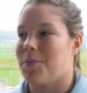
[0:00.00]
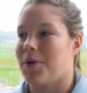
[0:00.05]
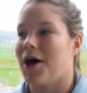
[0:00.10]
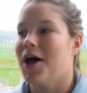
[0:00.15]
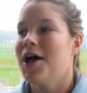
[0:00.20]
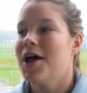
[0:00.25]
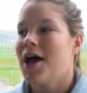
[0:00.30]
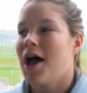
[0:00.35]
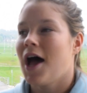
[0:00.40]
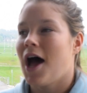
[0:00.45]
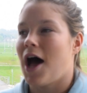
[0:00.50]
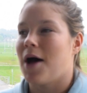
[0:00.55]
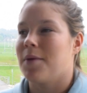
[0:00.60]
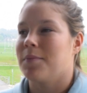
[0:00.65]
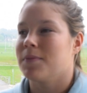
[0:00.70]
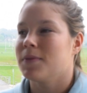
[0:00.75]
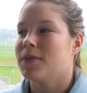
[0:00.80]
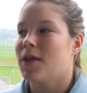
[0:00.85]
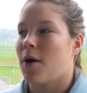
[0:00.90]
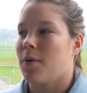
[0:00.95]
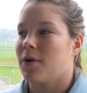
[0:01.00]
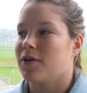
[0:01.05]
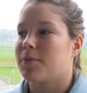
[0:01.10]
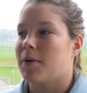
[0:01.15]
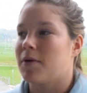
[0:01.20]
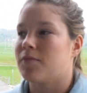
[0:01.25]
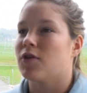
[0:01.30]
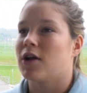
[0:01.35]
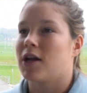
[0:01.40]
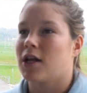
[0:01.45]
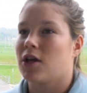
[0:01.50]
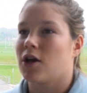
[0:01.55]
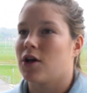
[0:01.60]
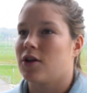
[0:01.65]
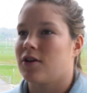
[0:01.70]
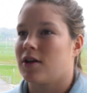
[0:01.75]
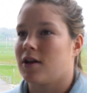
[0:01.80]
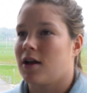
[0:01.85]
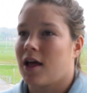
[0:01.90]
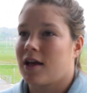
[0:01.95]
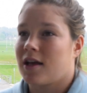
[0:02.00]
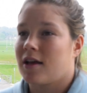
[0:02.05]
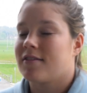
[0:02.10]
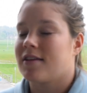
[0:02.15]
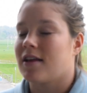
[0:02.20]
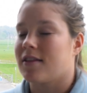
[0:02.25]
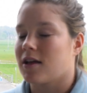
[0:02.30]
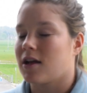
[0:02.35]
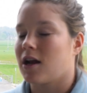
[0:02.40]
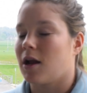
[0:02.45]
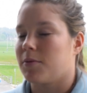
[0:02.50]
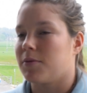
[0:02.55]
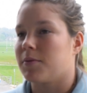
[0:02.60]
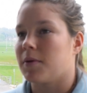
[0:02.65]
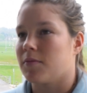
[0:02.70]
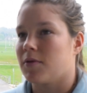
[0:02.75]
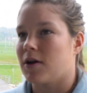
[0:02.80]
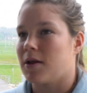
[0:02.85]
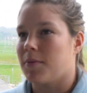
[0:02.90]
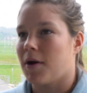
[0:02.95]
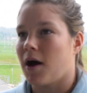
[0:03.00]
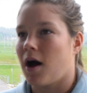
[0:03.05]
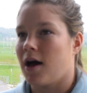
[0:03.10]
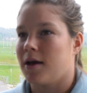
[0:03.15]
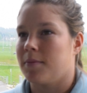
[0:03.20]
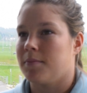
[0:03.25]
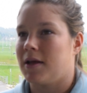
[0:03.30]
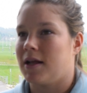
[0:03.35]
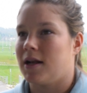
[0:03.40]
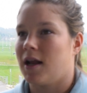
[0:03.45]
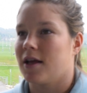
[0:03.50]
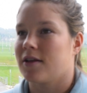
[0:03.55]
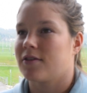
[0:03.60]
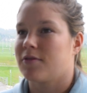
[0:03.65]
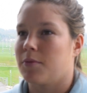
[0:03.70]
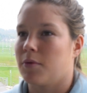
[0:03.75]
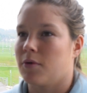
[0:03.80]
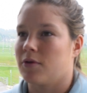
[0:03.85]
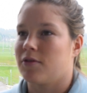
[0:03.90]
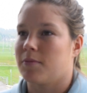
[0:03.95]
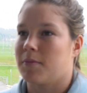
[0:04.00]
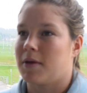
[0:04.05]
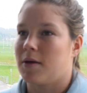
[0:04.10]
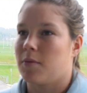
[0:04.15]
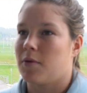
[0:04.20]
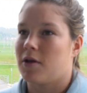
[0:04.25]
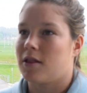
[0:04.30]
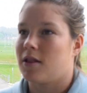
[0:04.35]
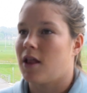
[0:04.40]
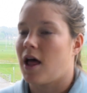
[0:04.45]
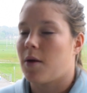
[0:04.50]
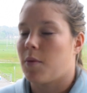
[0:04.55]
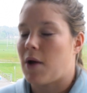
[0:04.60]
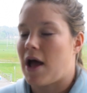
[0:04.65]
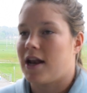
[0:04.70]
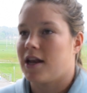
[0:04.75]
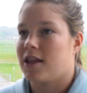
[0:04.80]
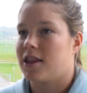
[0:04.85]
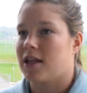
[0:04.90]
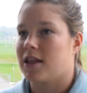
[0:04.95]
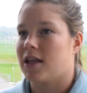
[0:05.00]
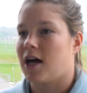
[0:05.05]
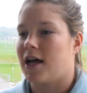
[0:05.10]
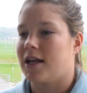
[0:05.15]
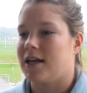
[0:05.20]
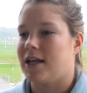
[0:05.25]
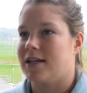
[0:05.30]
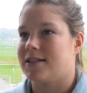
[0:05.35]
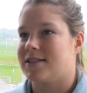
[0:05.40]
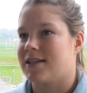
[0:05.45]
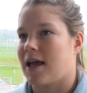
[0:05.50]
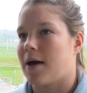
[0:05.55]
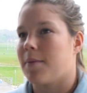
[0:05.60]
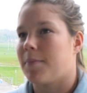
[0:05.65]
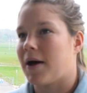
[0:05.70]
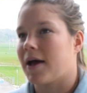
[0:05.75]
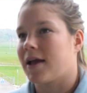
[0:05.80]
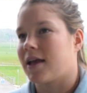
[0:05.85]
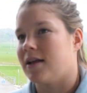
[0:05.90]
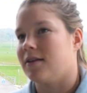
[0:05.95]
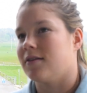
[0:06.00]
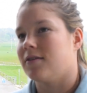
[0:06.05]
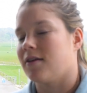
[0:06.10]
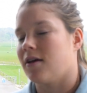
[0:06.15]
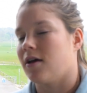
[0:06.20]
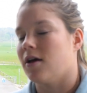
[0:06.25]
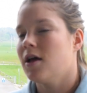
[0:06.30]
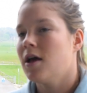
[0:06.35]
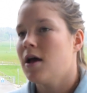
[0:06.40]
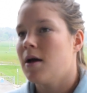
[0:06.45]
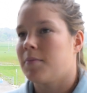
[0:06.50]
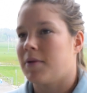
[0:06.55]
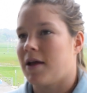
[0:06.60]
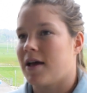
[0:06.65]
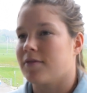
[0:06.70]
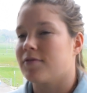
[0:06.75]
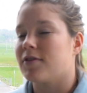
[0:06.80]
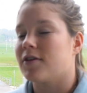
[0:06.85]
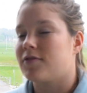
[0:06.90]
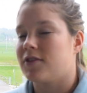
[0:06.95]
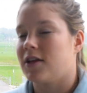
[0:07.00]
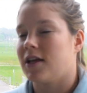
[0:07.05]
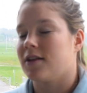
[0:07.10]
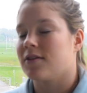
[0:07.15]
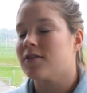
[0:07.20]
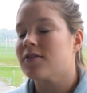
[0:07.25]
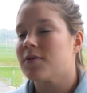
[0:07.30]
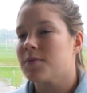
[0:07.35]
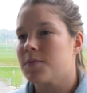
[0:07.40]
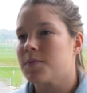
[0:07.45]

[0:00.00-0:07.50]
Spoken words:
But no, it's been really good, and like I said, the club's been really behind me, like supporting me with like anything that I need to get back into playing 15s.